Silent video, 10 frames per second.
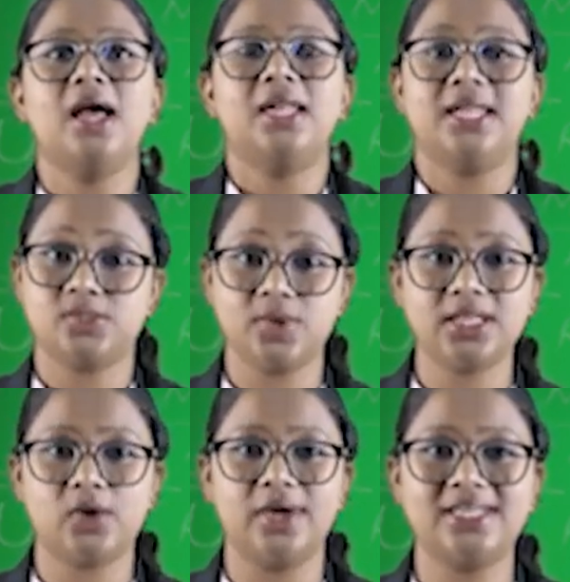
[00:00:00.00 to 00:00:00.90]
Let's read
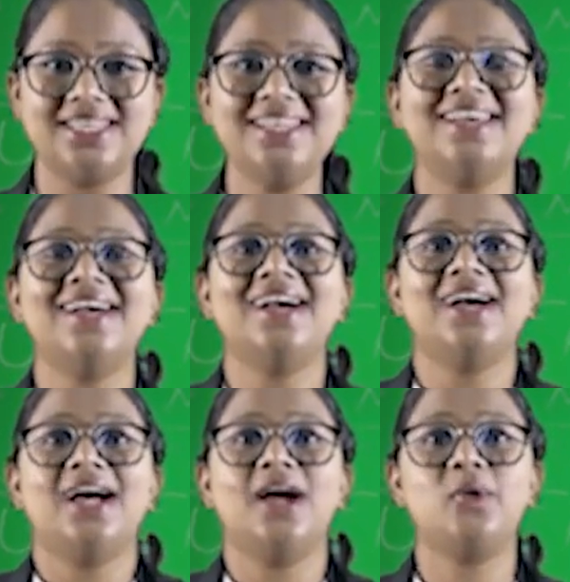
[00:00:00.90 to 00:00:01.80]
the question.
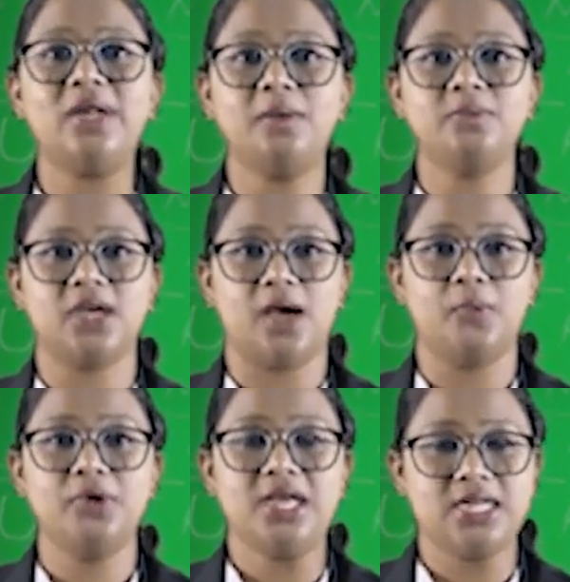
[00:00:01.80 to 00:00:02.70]
A gulab
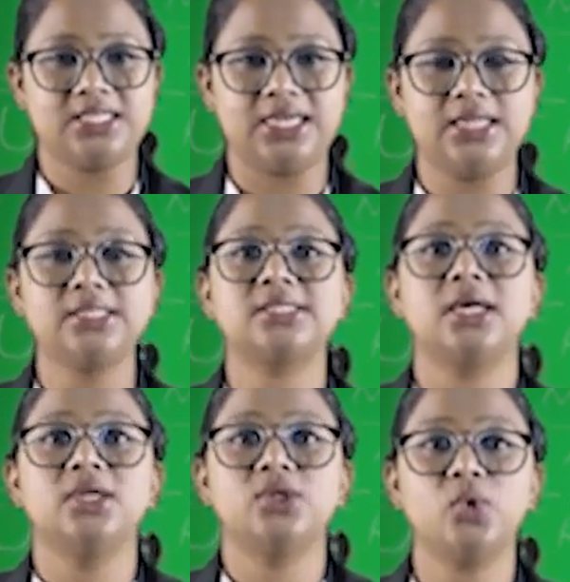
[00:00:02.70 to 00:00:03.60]
jamun contains
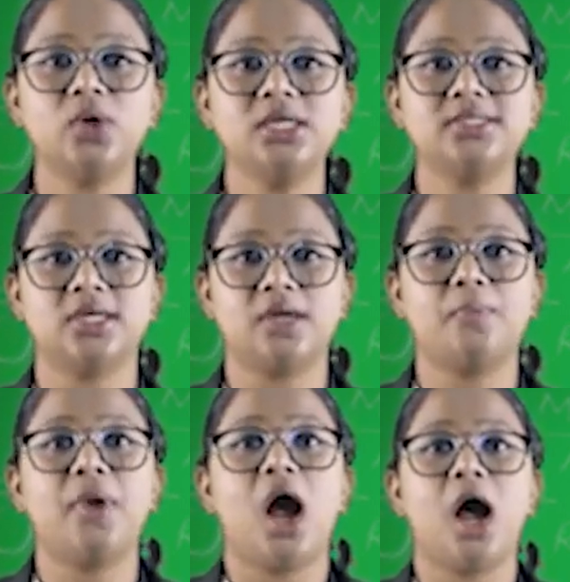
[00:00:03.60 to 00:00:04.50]
sugar syrup
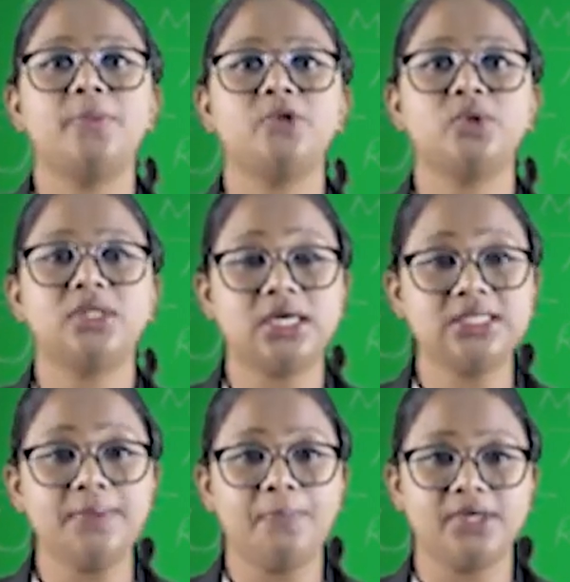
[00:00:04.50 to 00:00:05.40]
up to
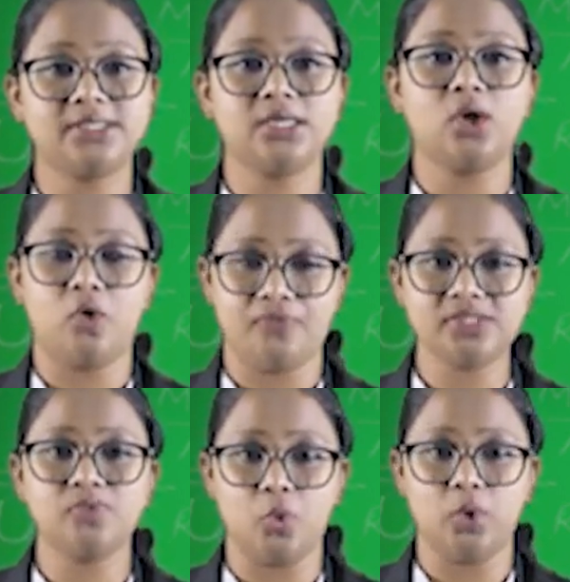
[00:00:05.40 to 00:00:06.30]
30% of
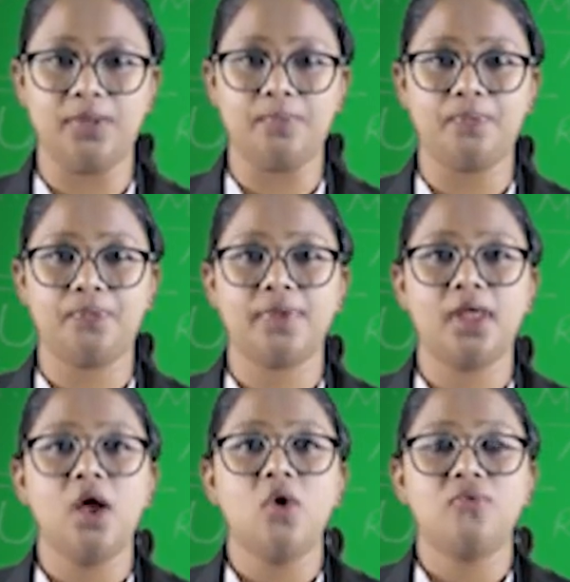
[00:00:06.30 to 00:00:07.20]
its volume.
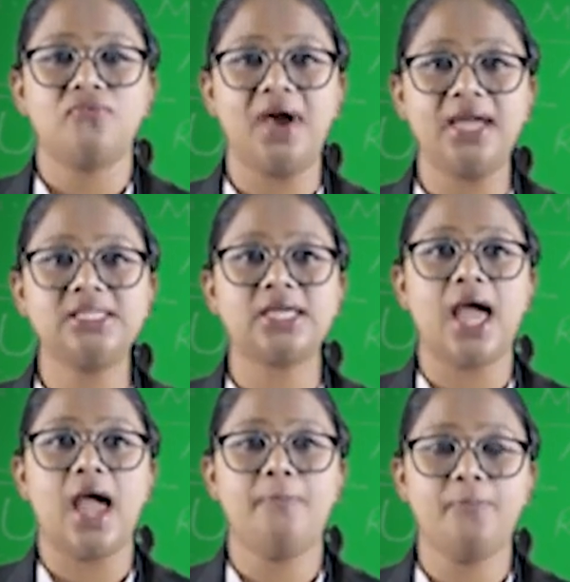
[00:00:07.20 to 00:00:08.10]
Find
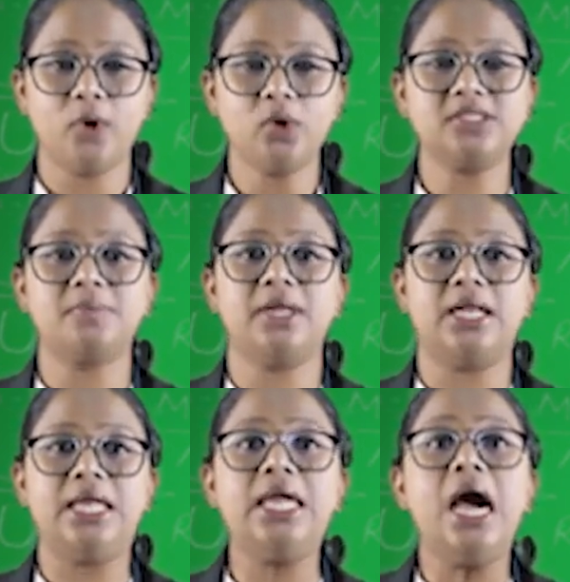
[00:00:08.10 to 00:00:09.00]

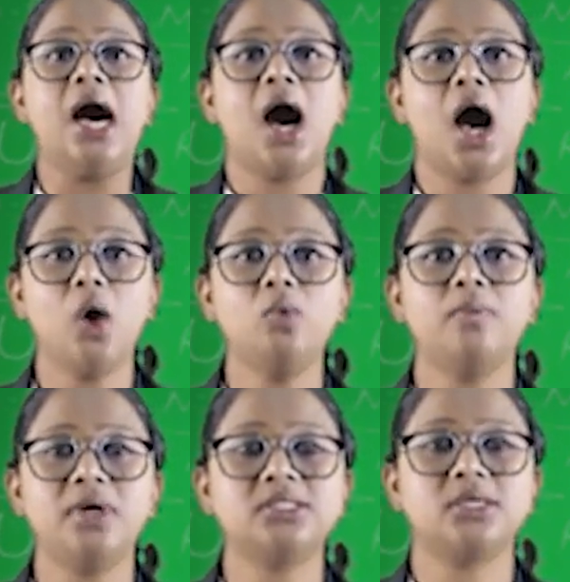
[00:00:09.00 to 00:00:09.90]
approximately how
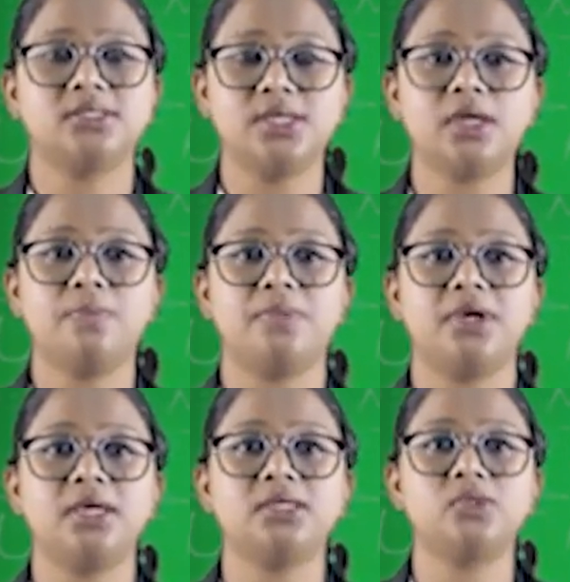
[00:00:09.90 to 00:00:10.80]
much syrup
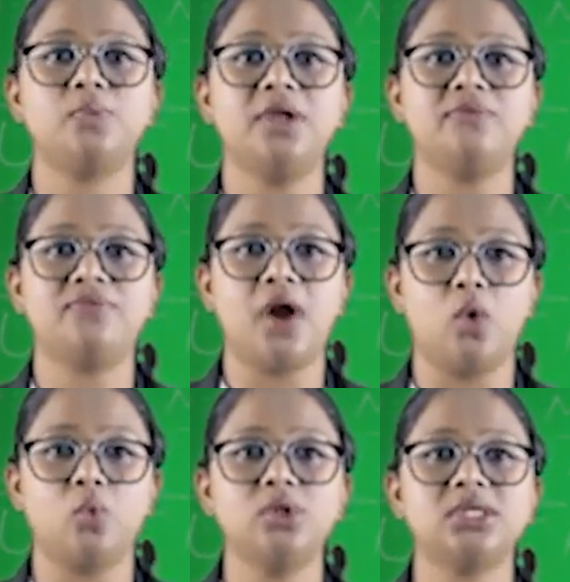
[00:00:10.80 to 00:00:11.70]
is to be
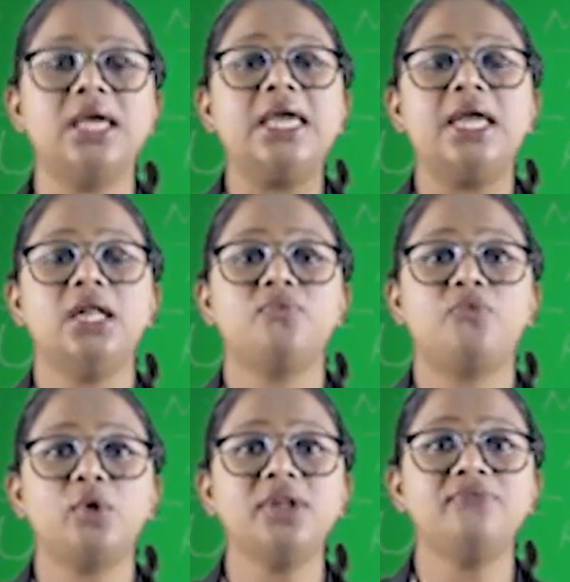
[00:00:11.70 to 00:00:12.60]
found in
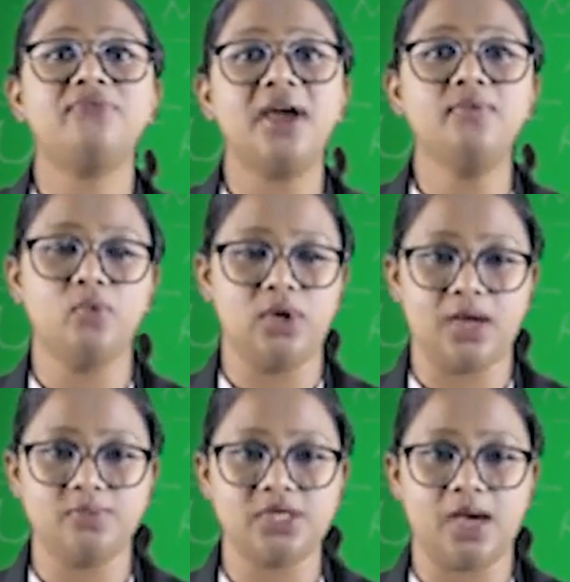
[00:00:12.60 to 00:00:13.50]
45
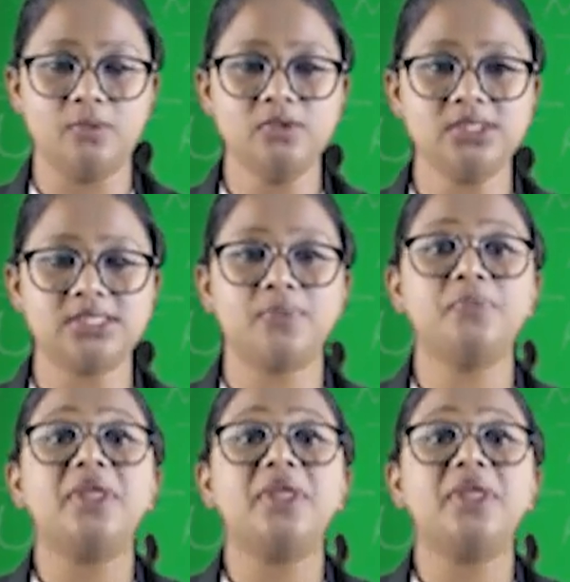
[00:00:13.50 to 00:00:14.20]
gulab jamuns,